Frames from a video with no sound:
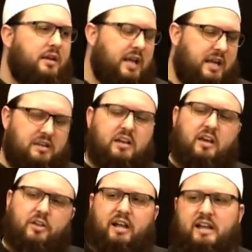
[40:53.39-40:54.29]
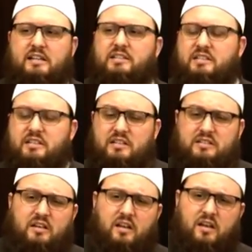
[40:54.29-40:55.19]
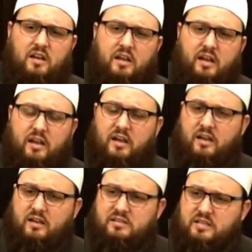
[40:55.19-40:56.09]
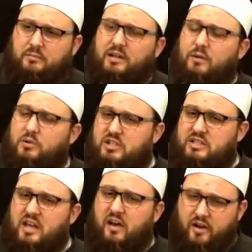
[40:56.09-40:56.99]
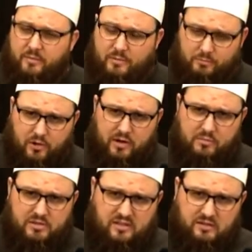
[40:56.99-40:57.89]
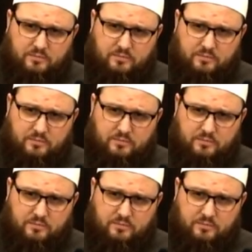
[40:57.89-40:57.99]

and in the other case, this is uh, something which is haram and prohibited.